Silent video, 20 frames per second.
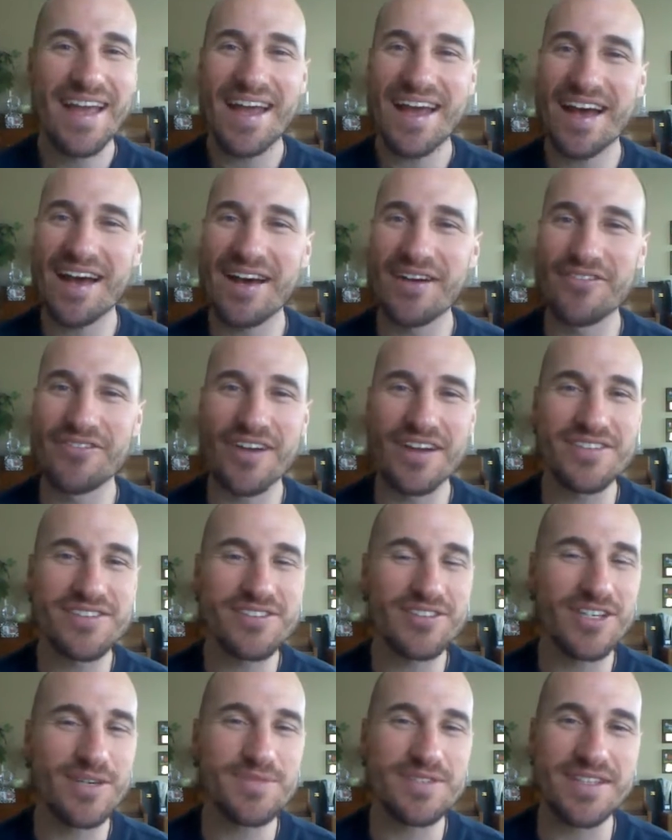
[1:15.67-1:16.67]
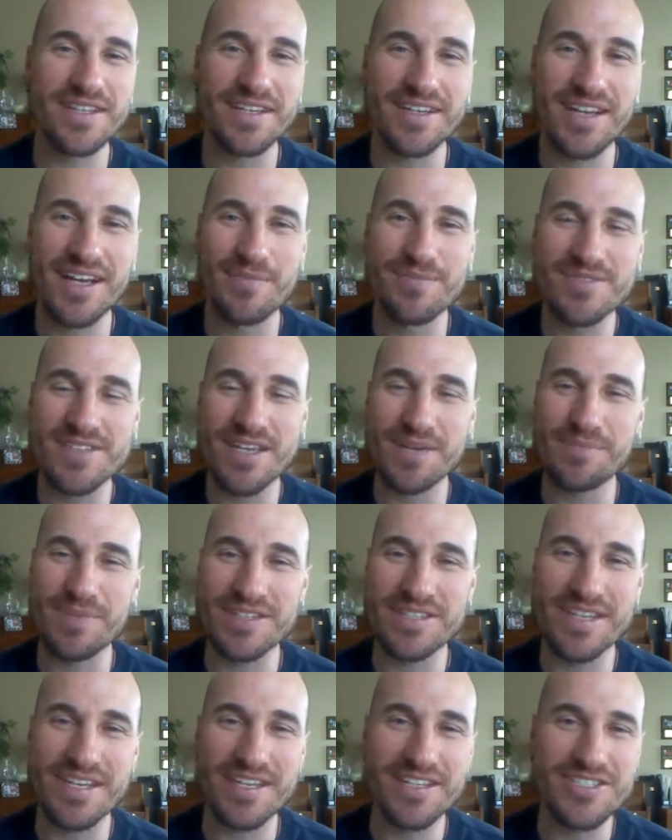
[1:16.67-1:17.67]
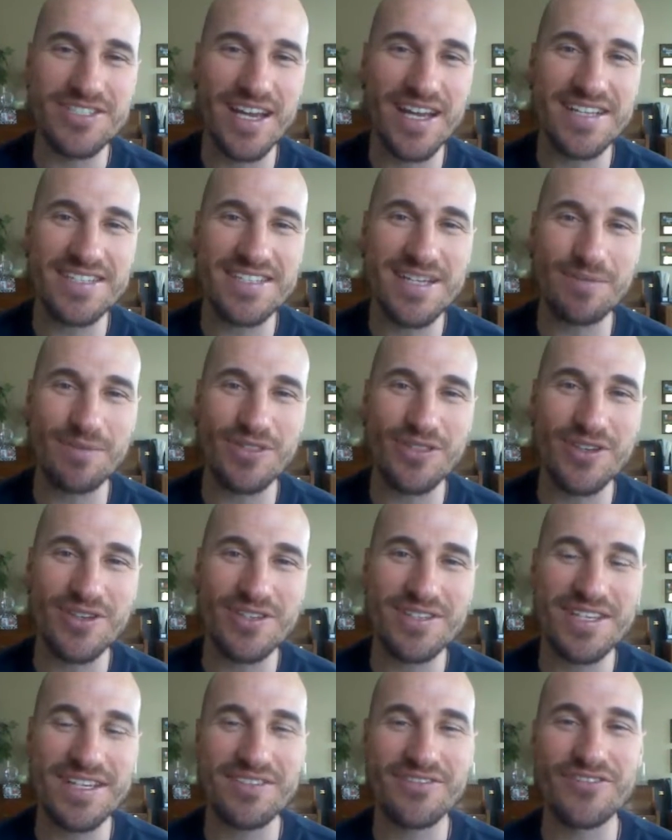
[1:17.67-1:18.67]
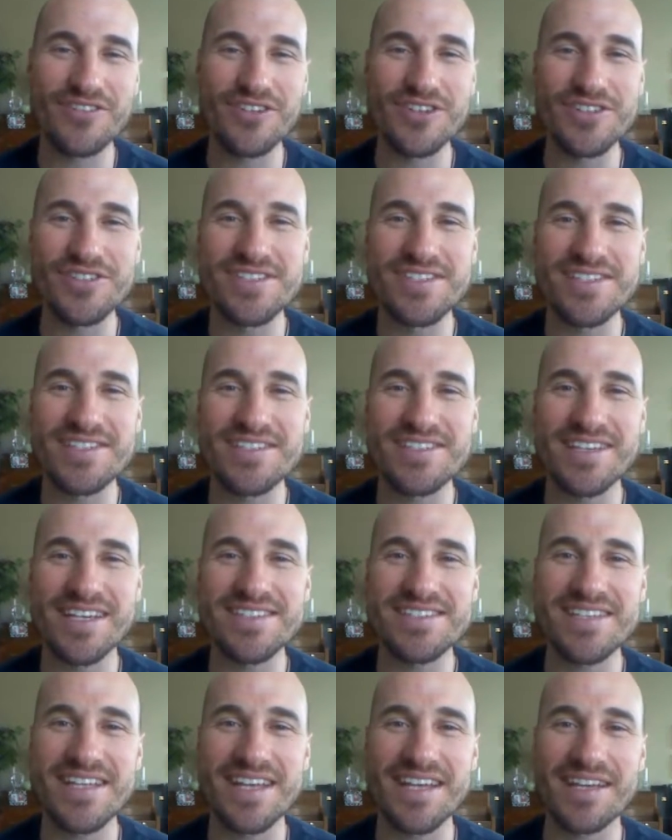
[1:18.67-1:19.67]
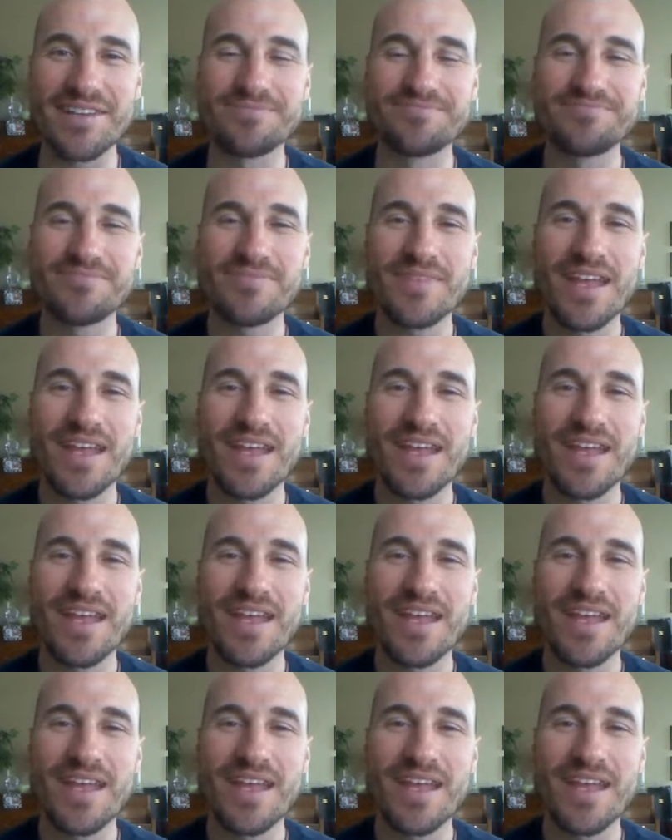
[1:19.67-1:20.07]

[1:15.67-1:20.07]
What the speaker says: of a scripture that comes up in John chapter 13, verse 16.